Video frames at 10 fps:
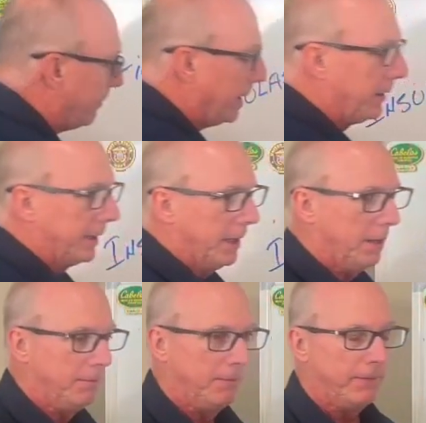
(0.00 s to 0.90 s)
building
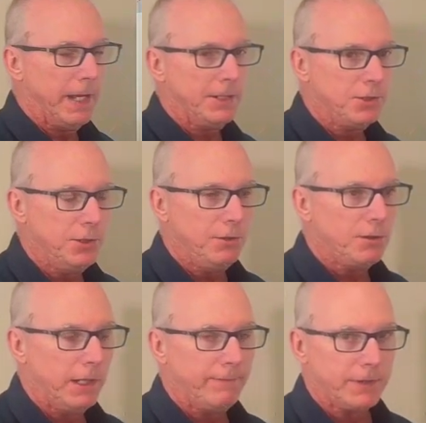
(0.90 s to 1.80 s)
up. That's
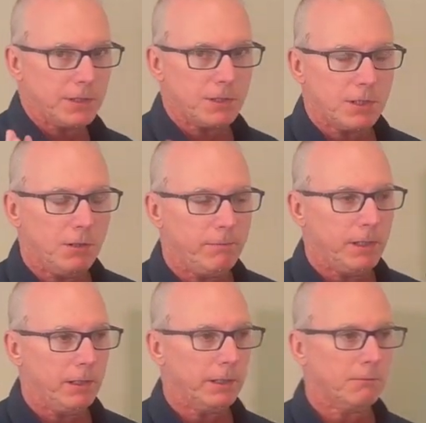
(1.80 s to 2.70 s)
usually, if it's a steel
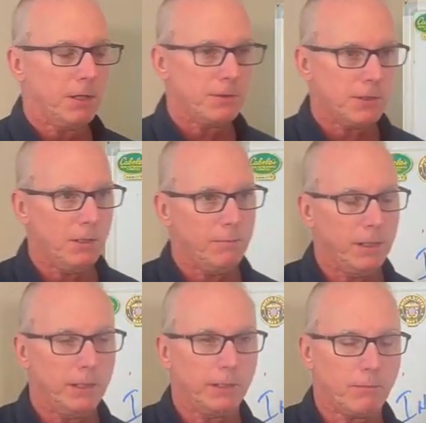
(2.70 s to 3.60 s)
building, most steel
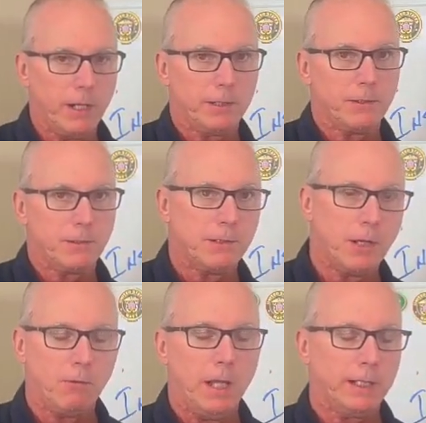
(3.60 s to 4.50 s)
building erectors
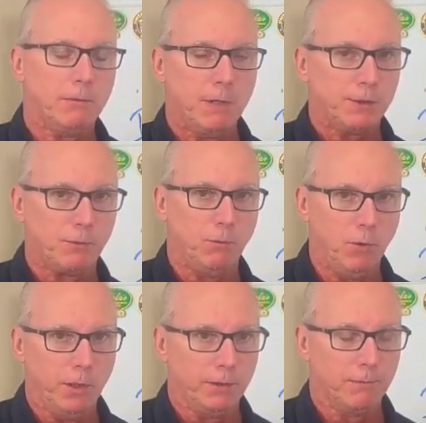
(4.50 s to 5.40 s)
don't like to mess with
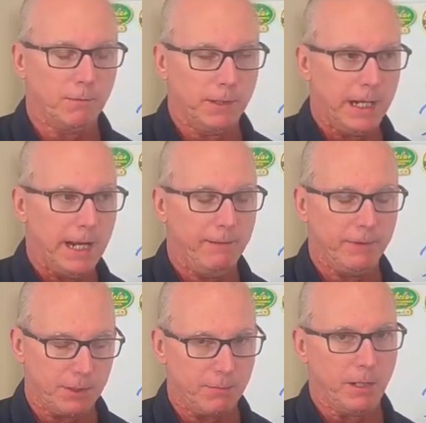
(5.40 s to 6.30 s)
wood that I've
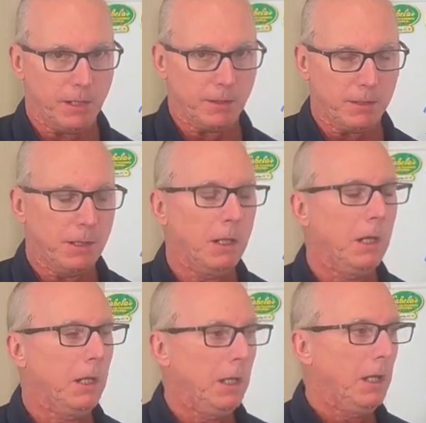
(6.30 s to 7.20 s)
experienced.
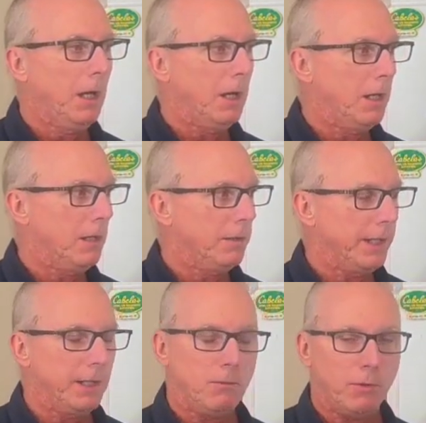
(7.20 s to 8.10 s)
They
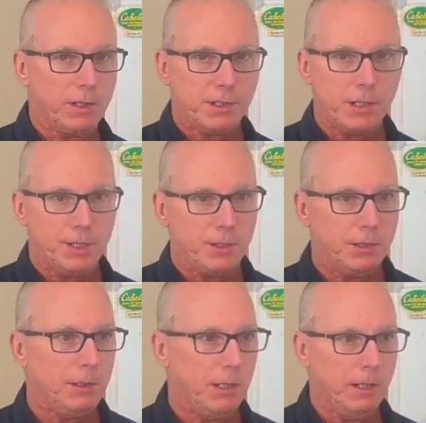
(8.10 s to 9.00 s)
don't want to touch
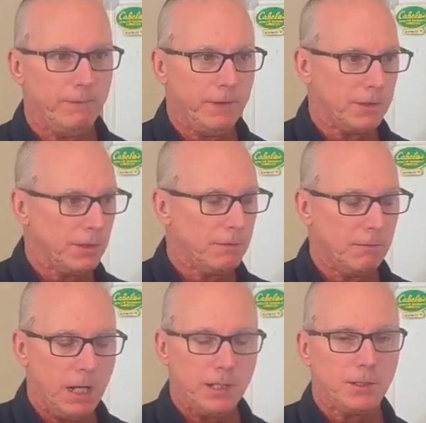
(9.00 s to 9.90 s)
it. If it's
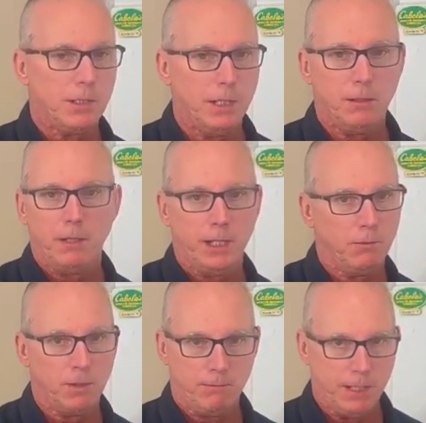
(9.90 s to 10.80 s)
not steel, they don't
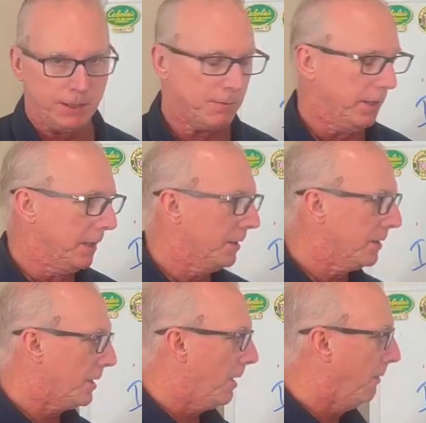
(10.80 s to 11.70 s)
want to mess with it.
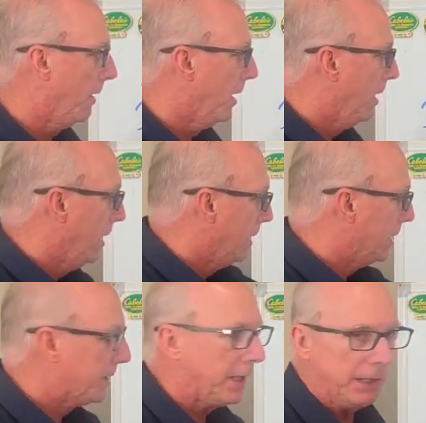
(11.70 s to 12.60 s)
So
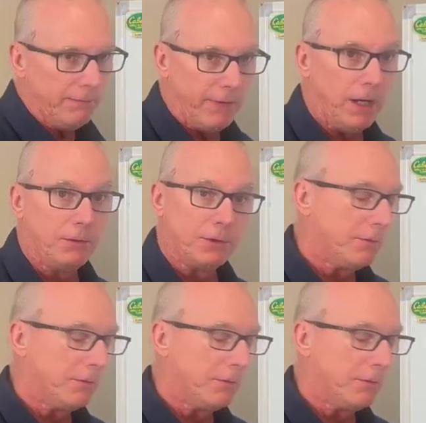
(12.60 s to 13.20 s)
let's say you found your